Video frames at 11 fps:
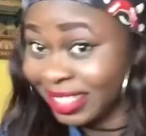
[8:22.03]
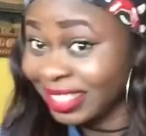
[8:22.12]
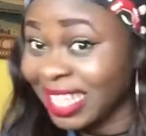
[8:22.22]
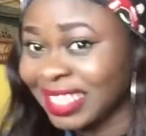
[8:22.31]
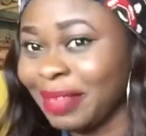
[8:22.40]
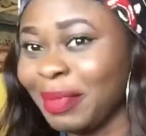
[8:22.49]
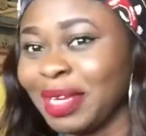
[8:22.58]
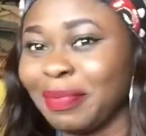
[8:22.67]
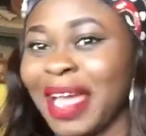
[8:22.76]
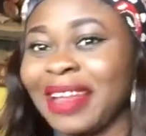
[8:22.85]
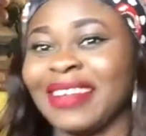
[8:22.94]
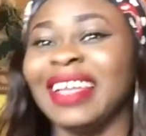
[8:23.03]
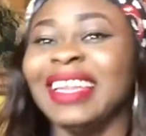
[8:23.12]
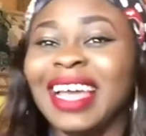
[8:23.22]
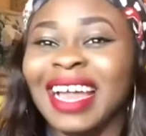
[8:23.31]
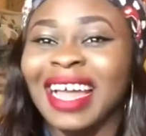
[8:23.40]
That's him at the
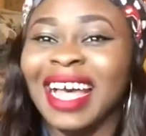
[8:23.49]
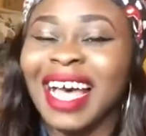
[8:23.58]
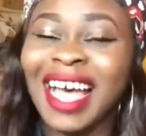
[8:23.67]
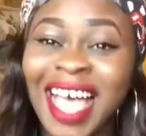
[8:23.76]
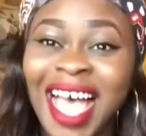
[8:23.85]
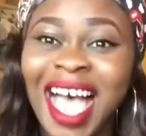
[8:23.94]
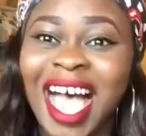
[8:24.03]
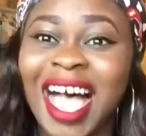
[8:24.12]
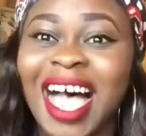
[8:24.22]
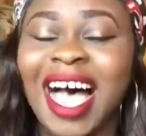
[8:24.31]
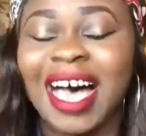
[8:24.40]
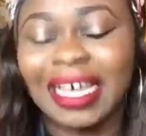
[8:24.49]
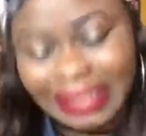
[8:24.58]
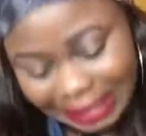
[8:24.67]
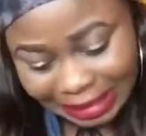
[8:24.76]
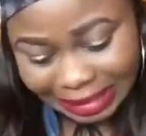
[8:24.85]
background.
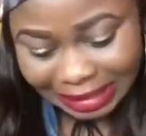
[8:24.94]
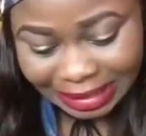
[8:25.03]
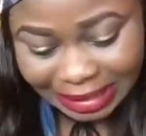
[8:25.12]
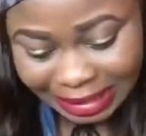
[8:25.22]
And